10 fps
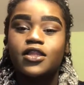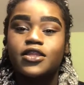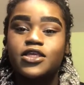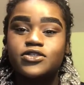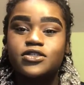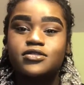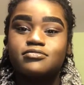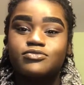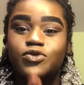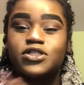This
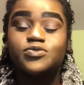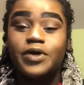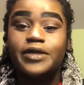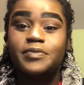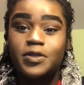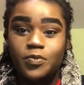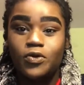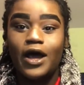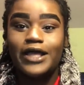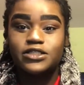was when people
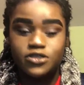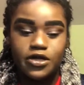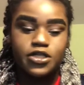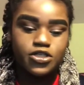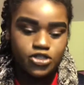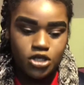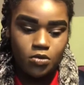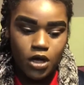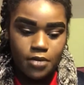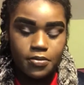had started to
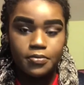show up.